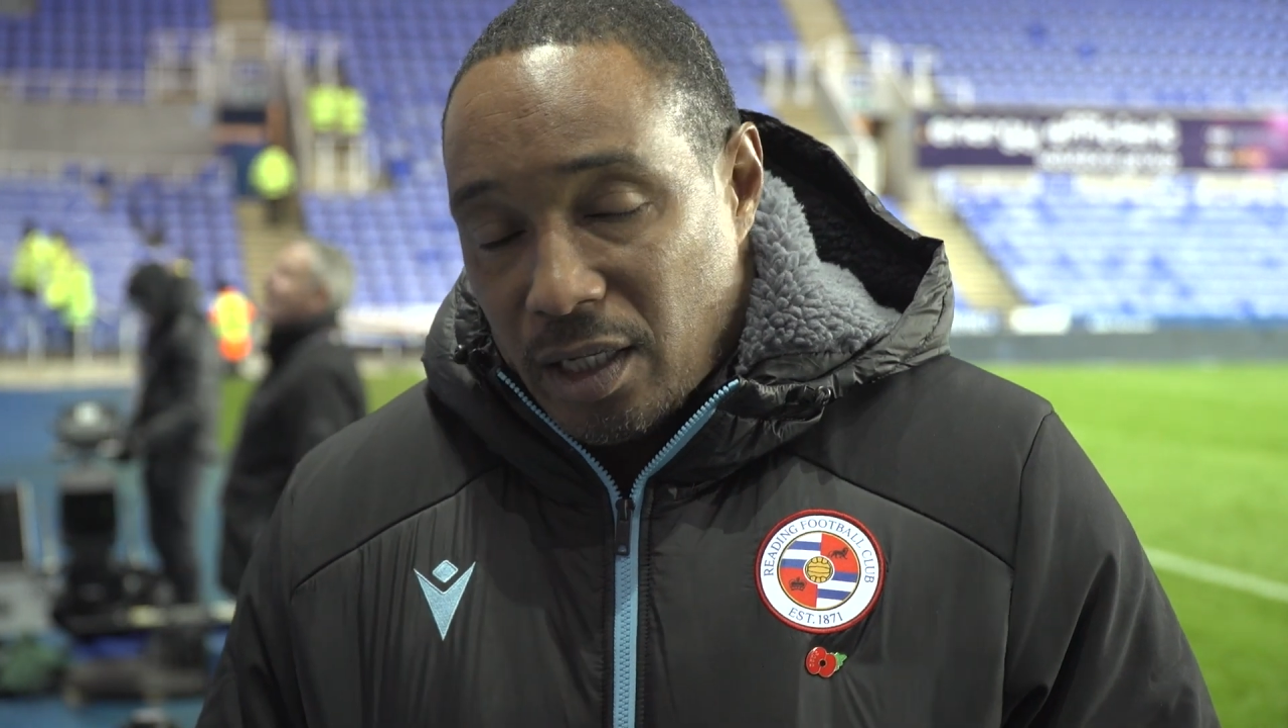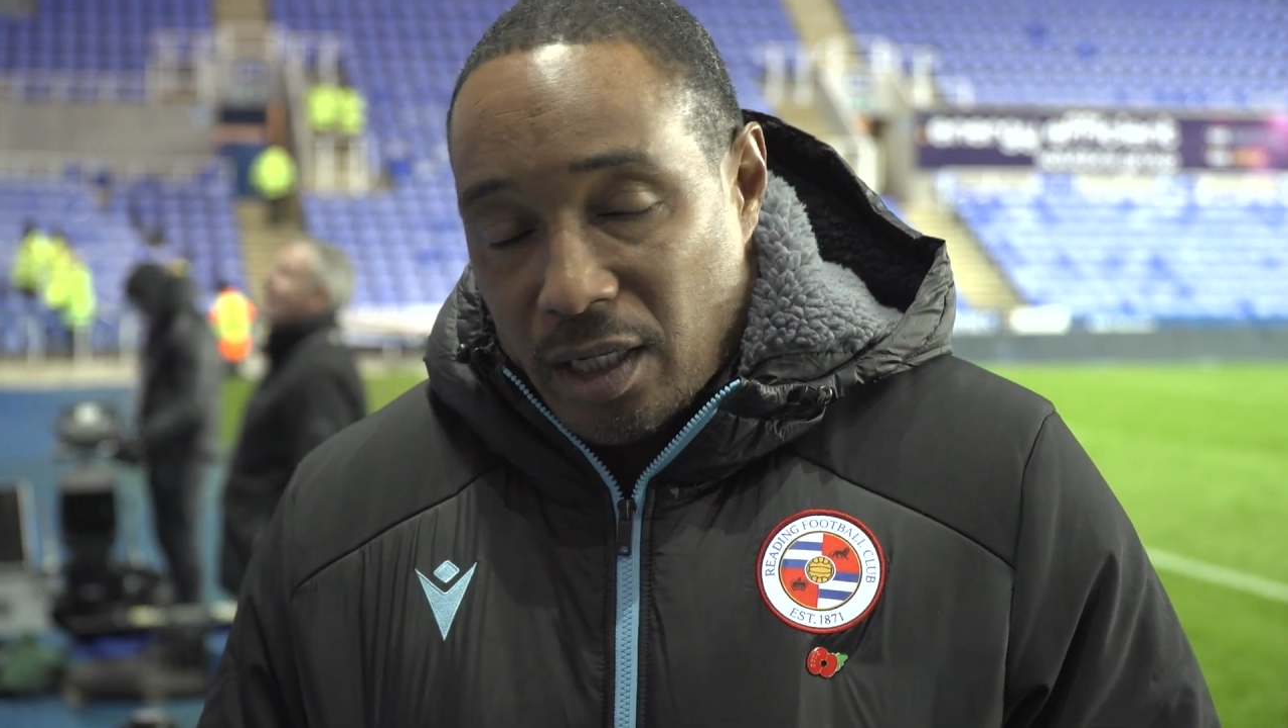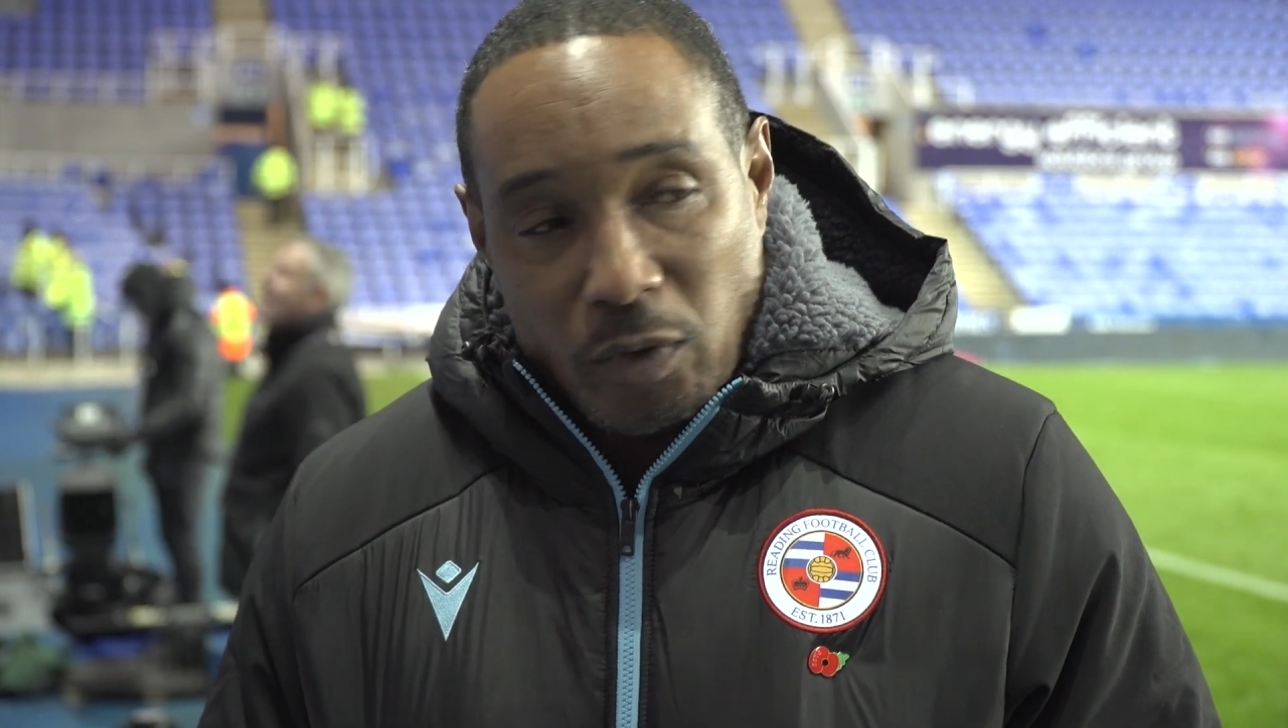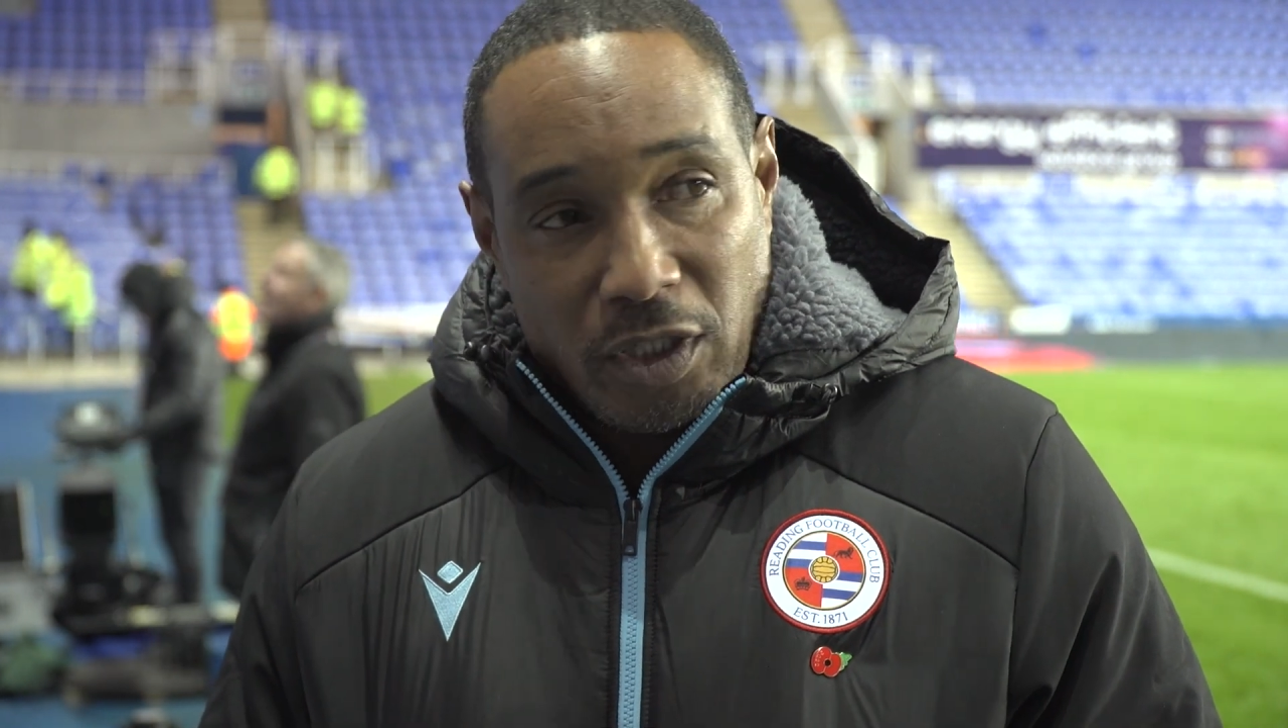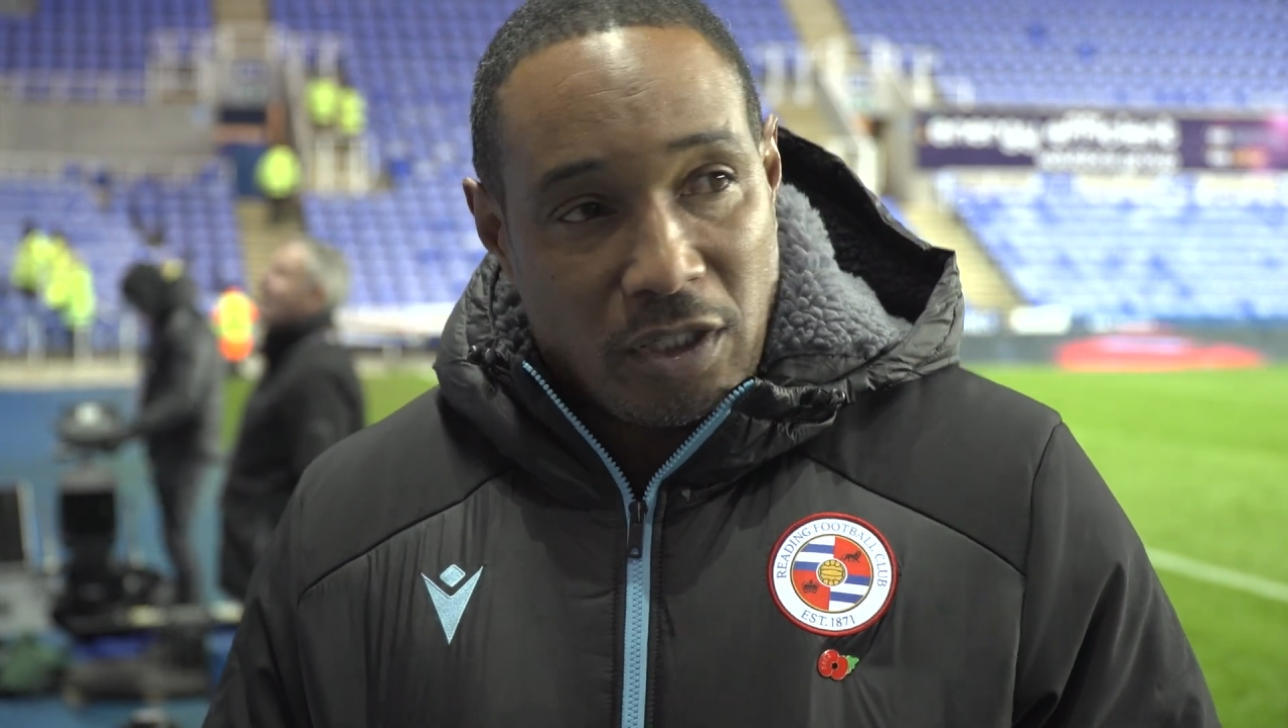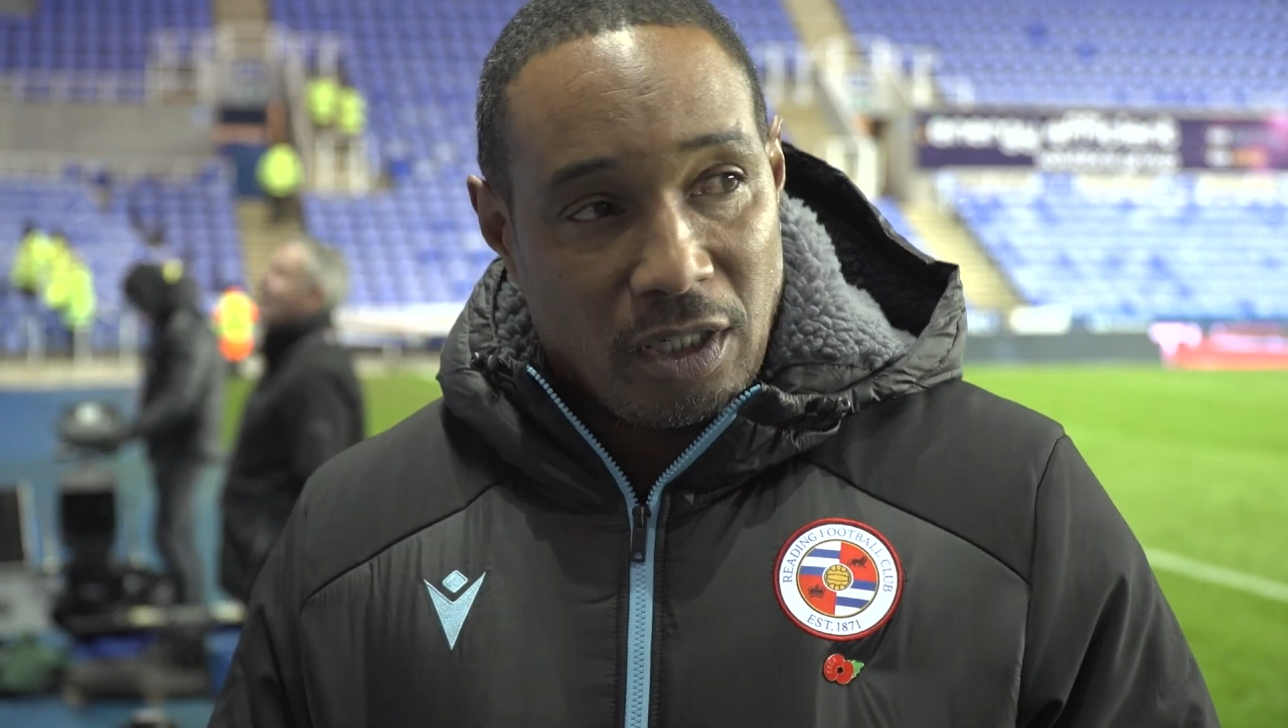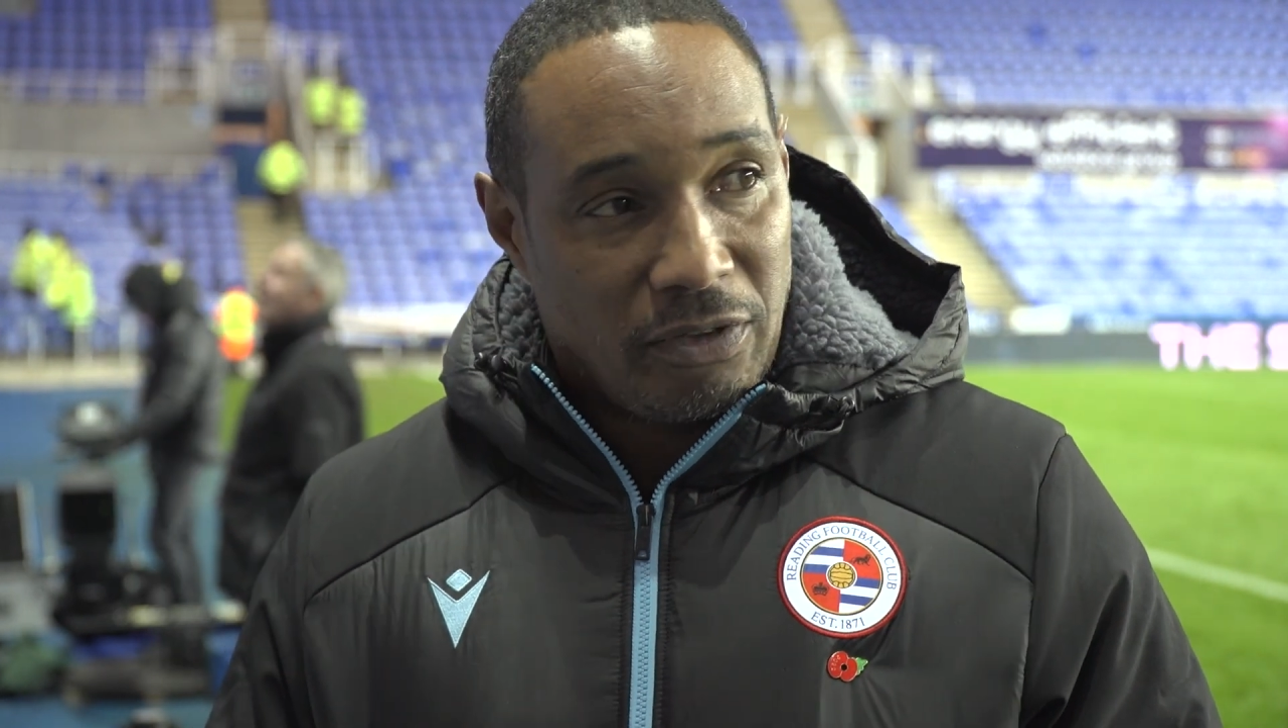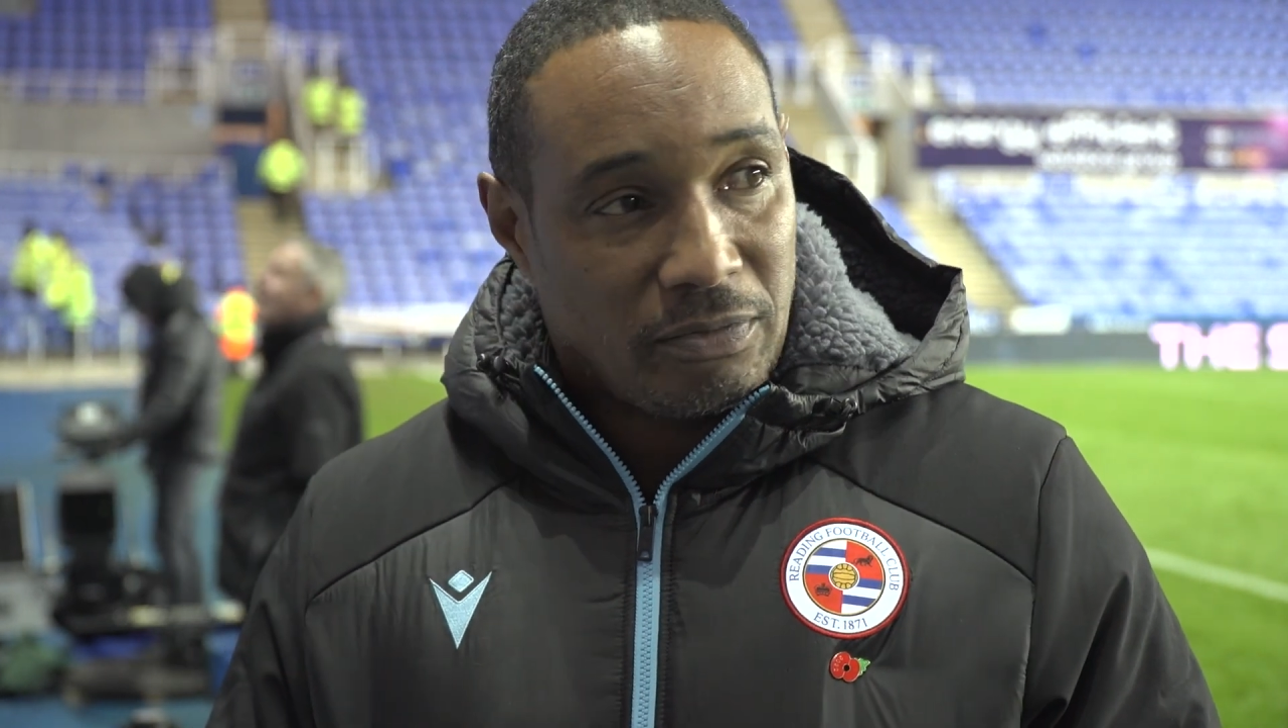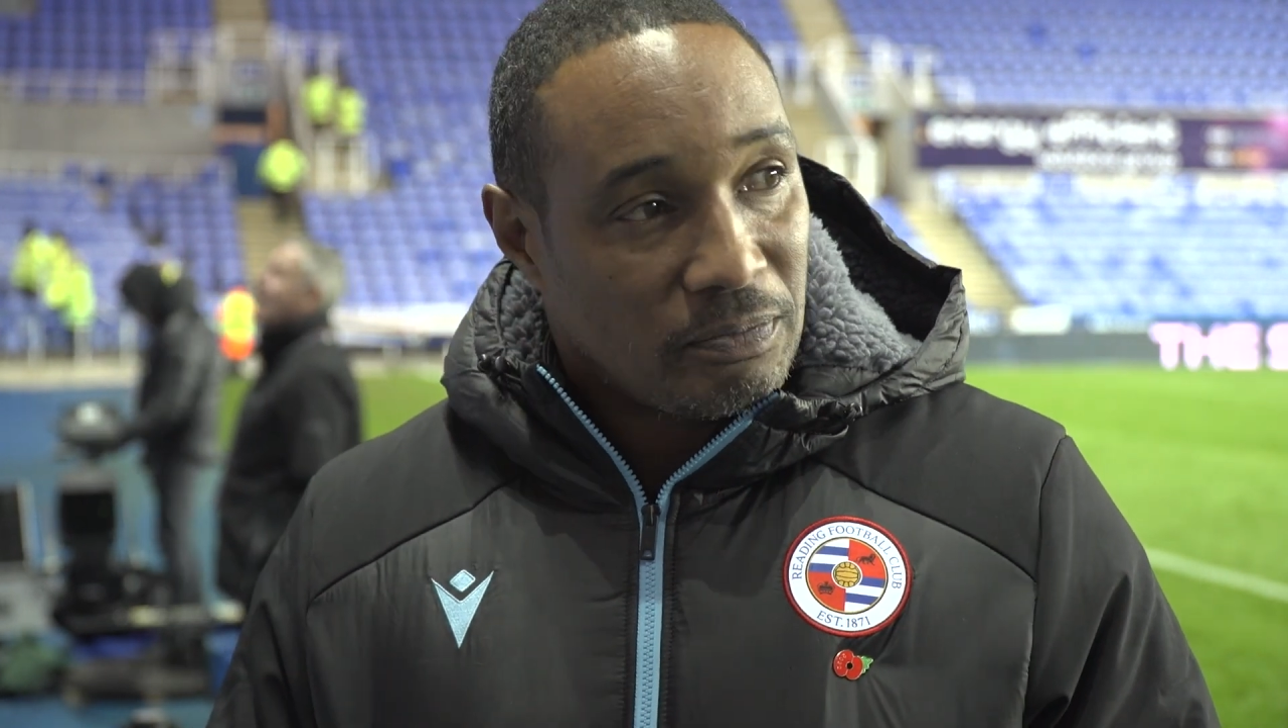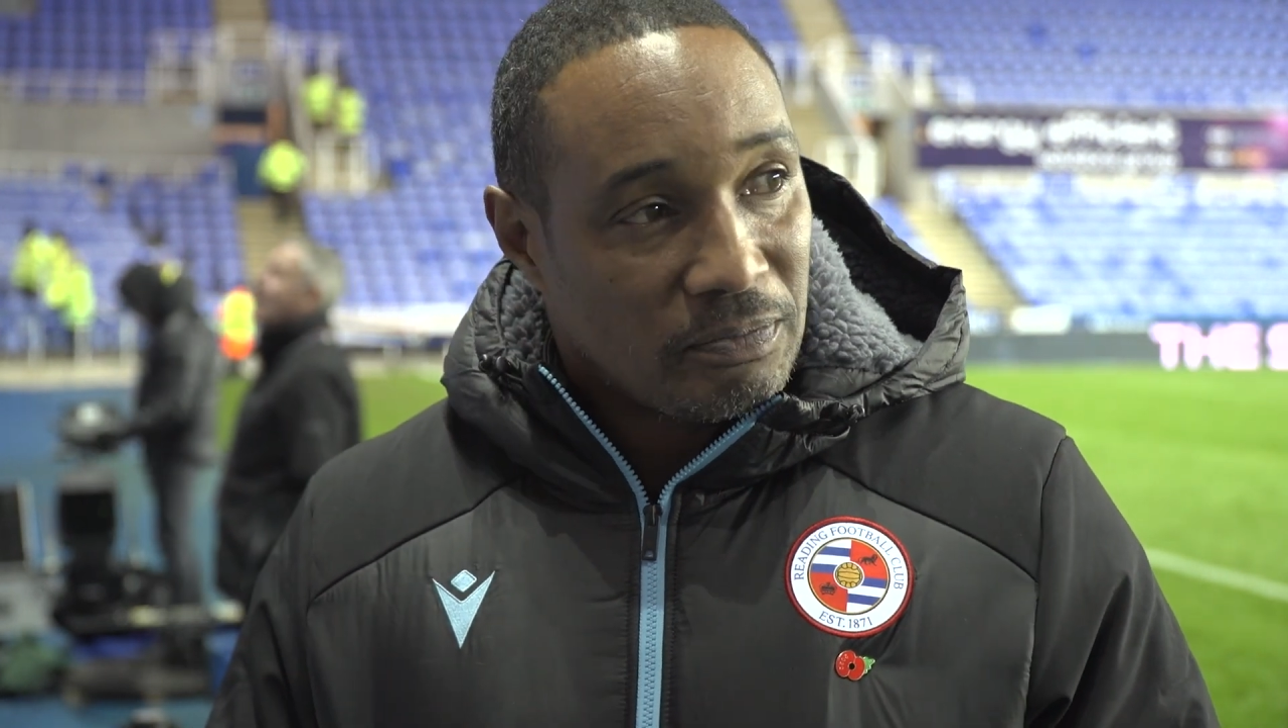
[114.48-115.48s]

it was just going to